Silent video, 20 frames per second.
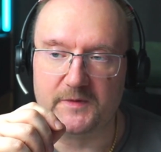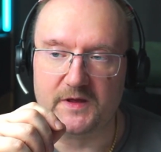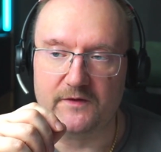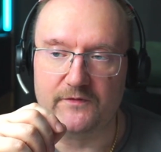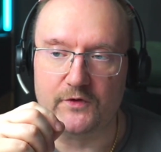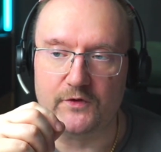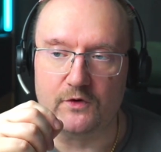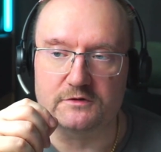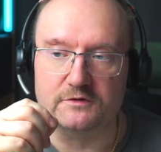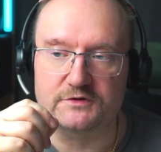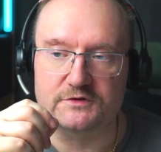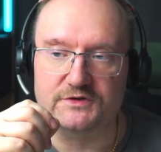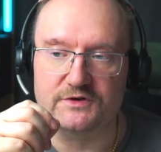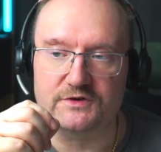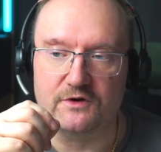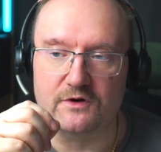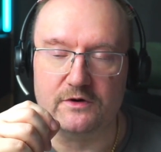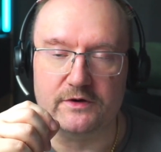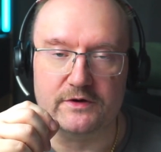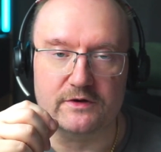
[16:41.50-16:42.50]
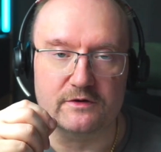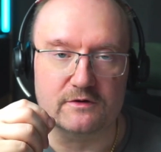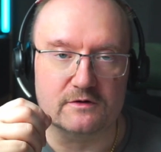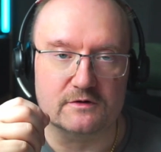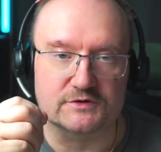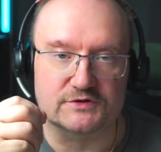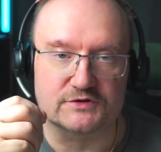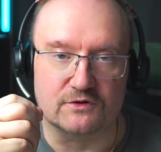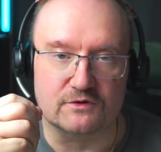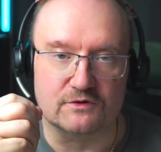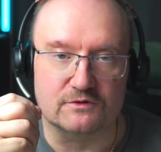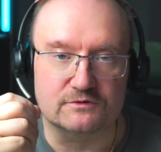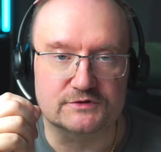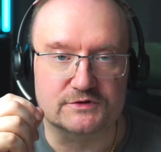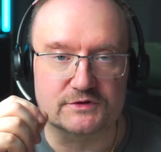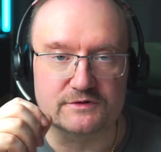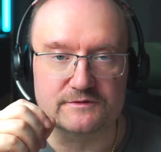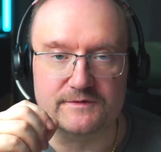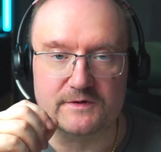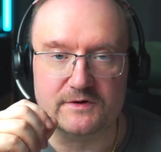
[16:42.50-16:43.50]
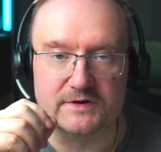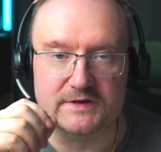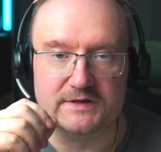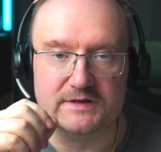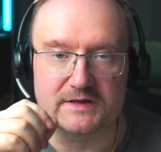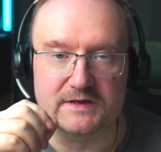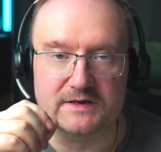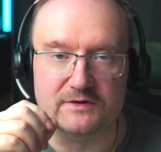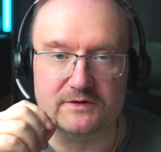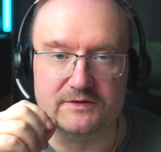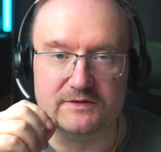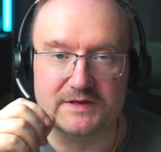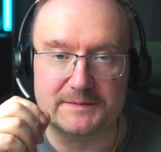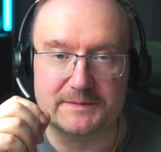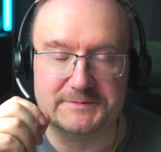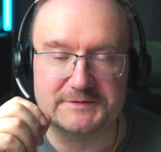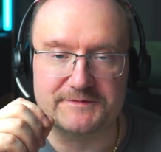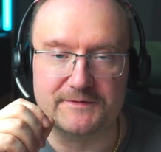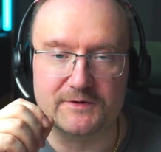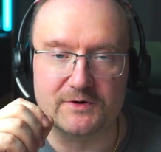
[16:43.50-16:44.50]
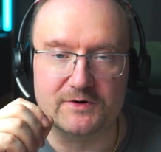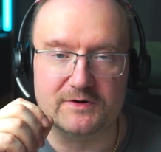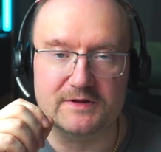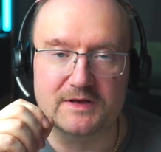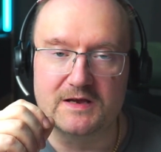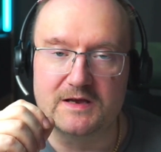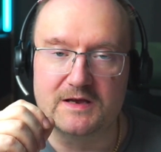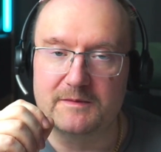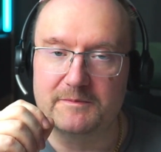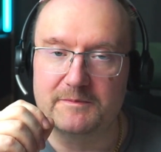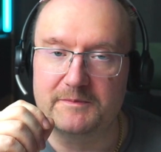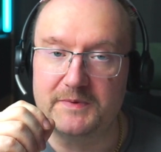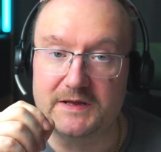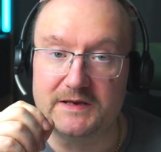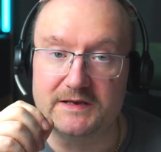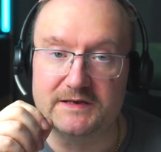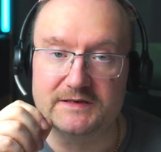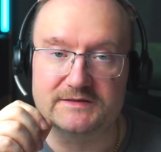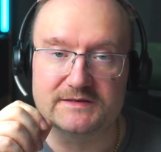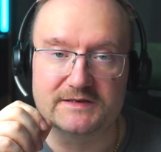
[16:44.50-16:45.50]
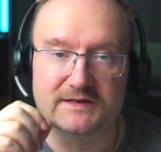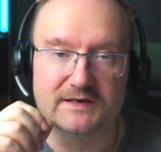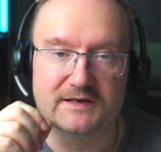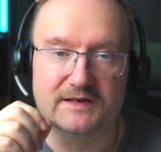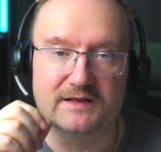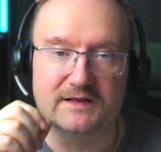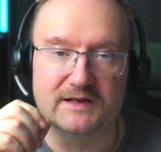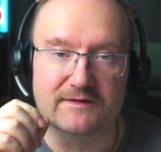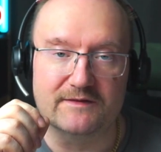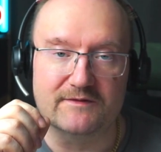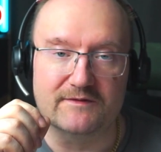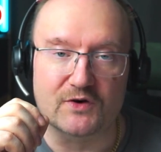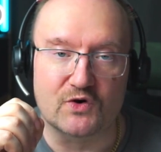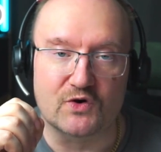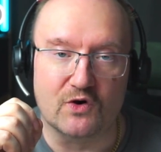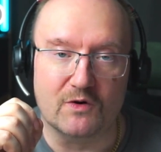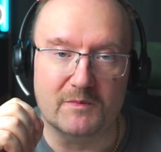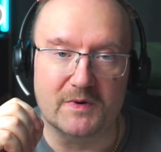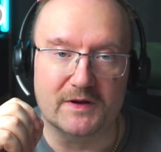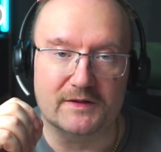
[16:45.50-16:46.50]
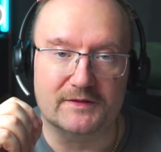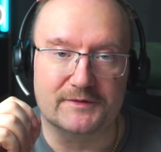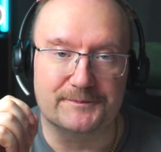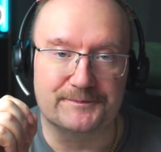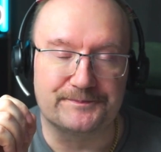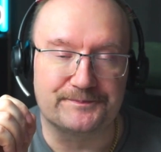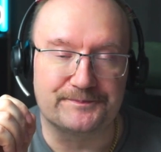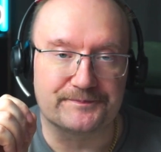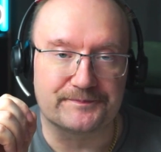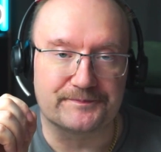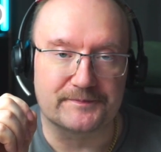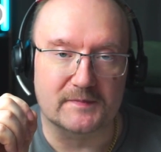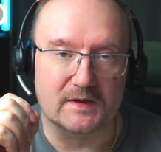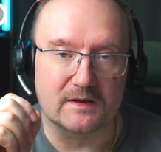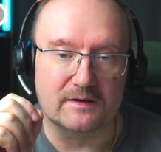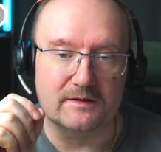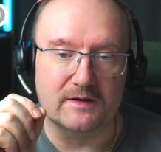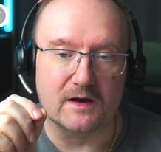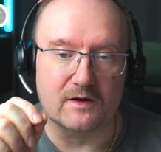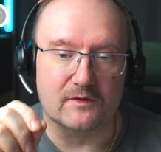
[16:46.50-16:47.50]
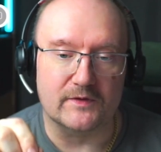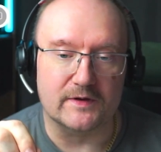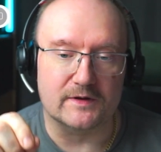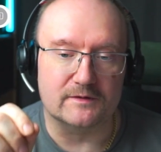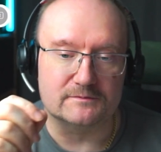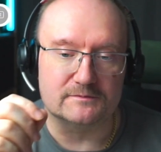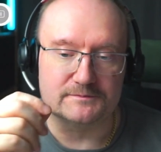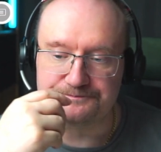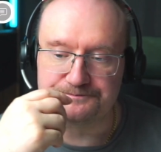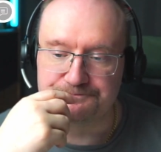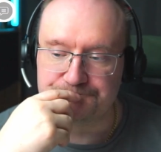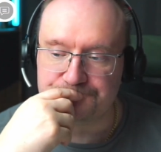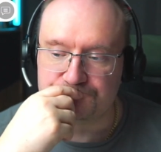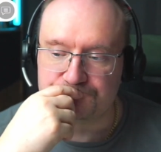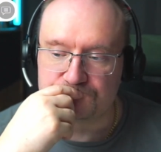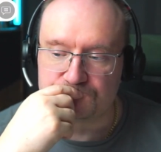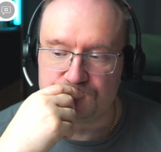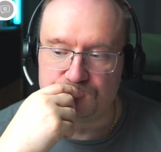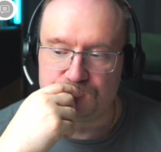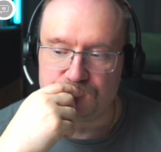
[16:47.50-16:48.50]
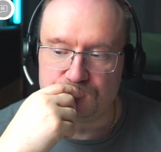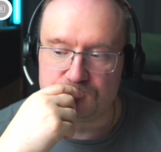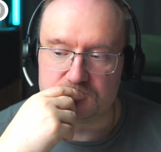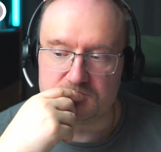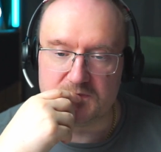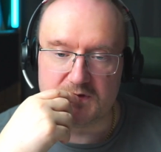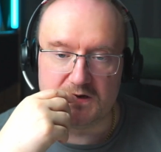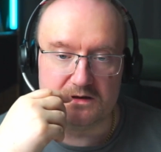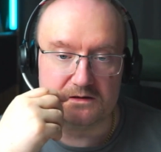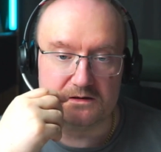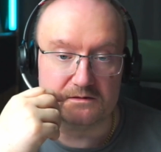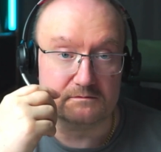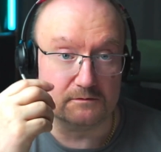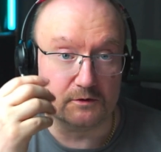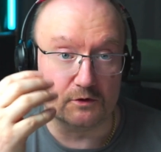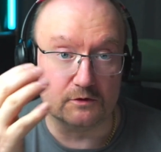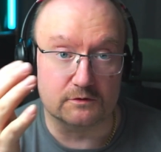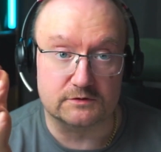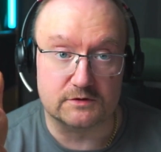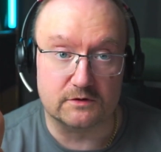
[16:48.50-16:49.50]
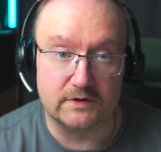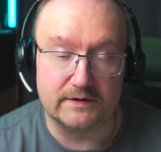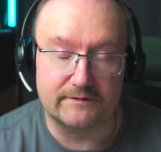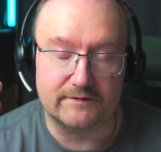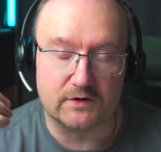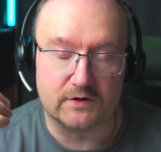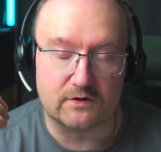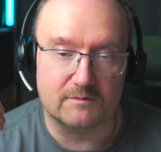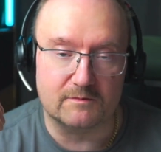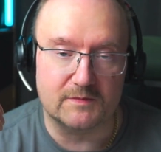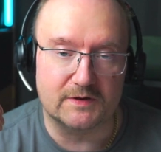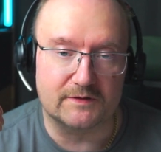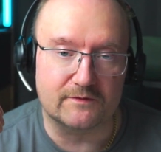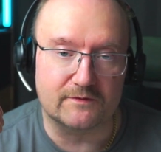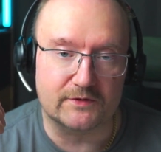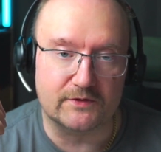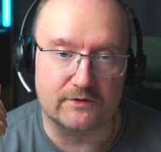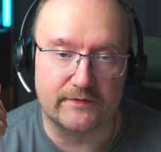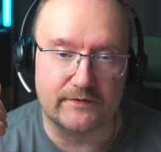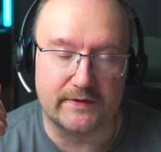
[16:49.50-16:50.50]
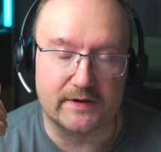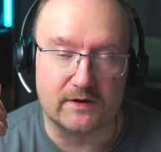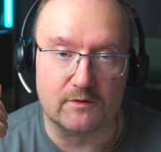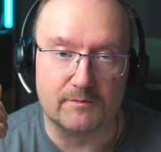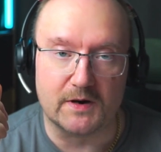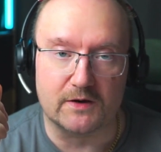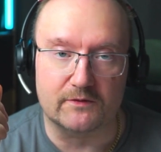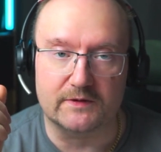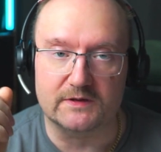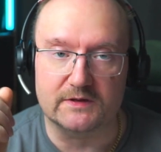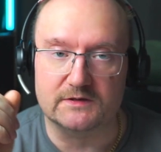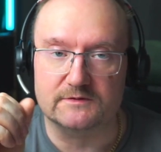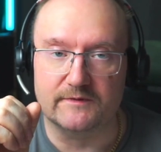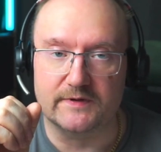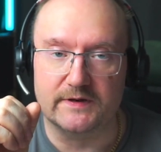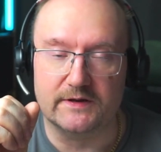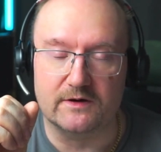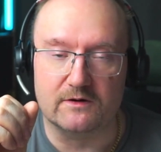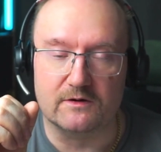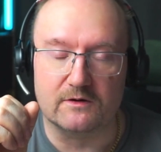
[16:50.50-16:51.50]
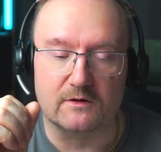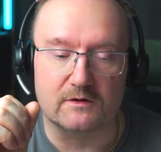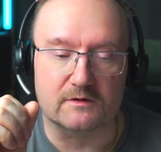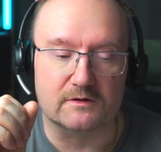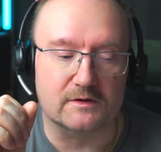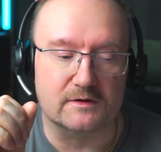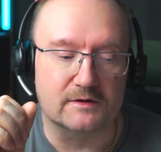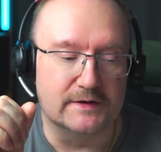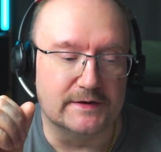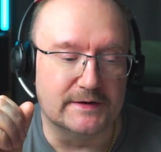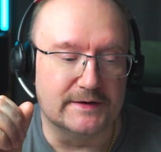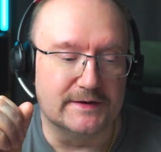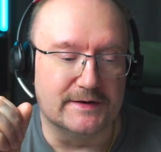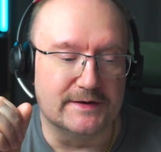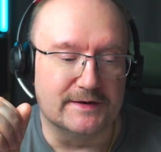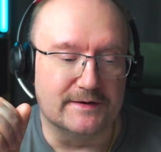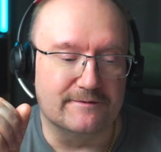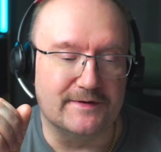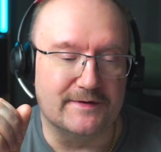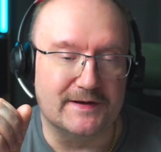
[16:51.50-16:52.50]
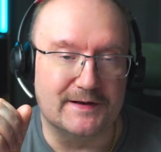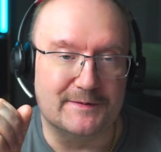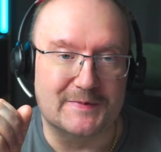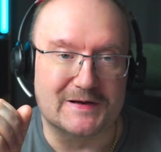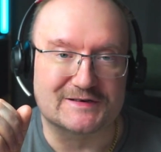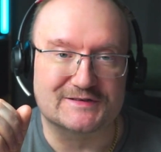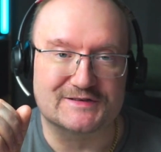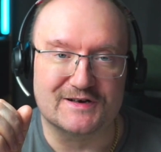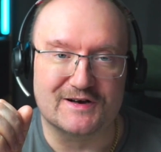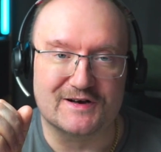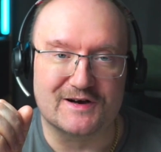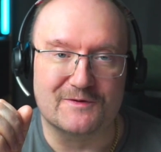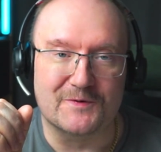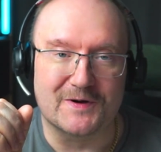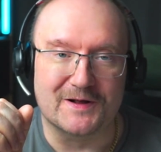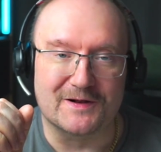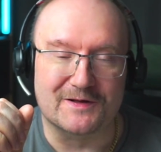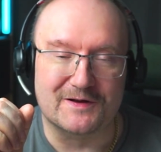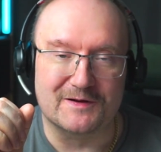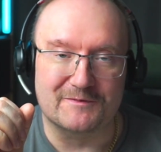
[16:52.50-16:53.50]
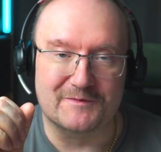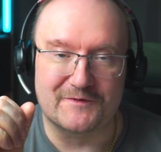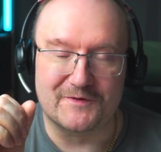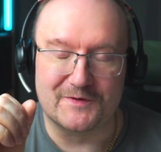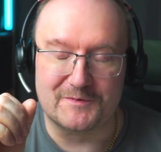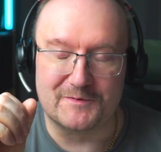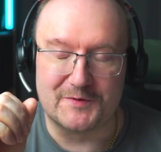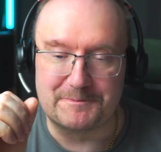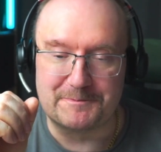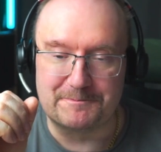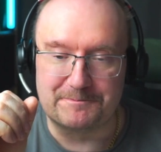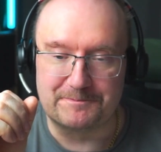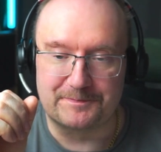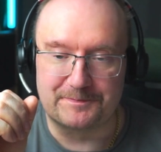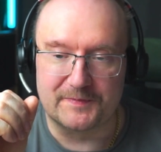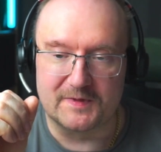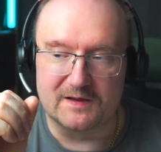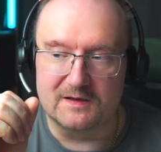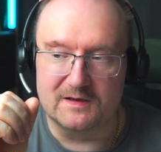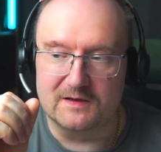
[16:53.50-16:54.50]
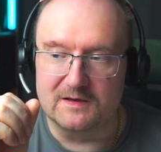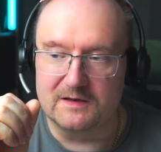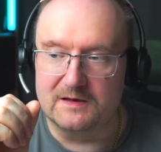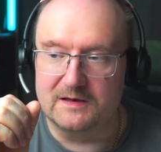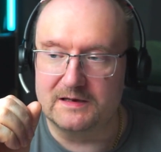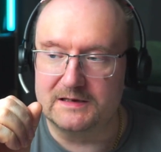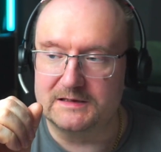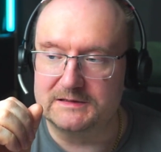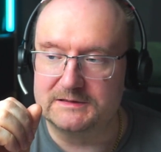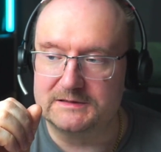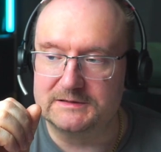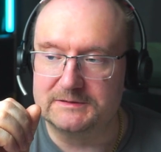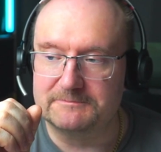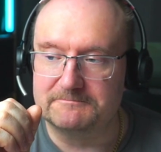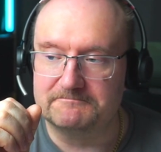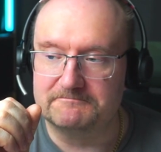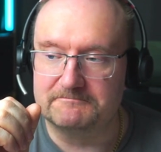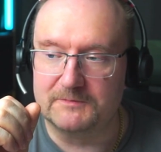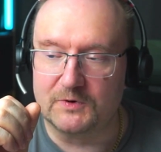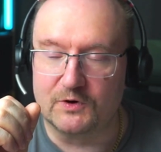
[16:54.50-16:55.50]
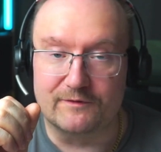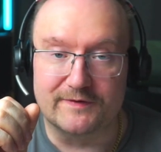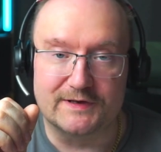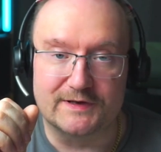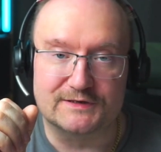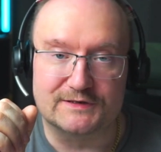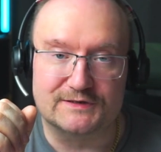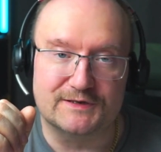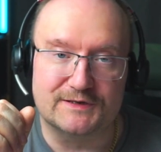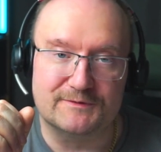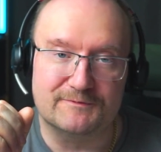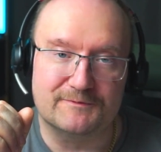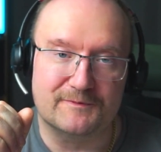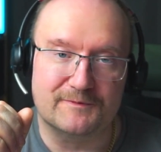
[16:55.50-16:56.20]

thoughts or solutions for it or tips for it, please leave a comment down there. And also leave the comment what you think about this video. All the feedbacks are welcome for me. And obviously